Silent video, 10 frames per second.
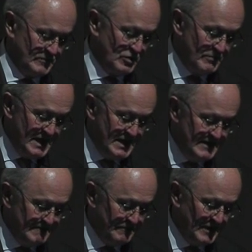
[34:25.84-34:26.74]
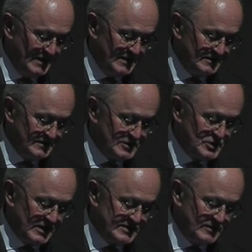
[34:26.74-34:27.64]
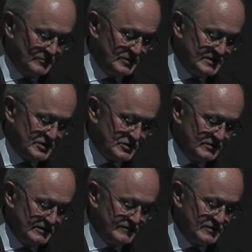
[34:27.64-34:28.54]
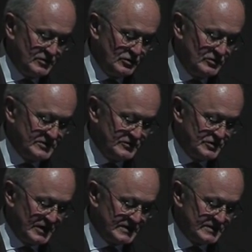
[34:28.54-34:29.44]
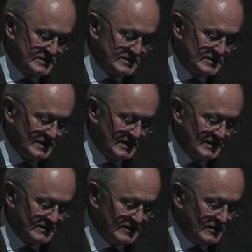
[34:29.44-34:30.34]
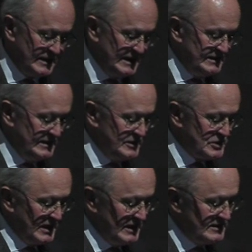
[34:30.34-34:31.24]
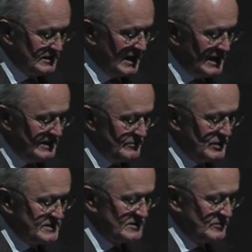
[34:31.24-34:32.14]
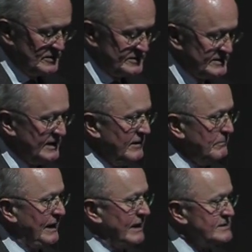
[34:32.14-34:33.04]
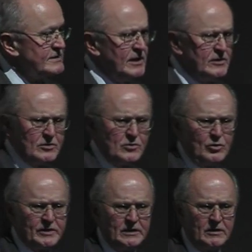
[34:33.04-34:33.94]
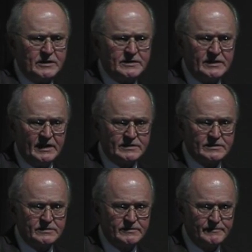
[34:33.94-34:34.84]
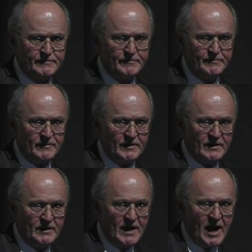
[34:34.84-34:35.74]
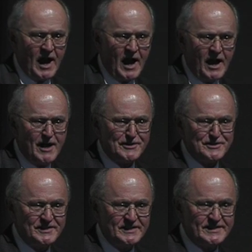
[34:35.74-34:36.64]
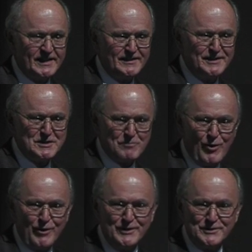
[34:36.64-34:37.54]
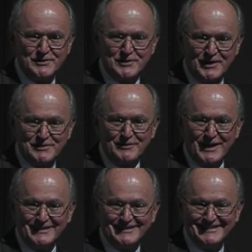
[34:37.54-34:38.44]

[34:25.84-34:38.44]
To me, the juxtaposition of the two suggests that on ETJ, the guiding principles pass the Goldilocks test. Ah, she said, this porridge is just right.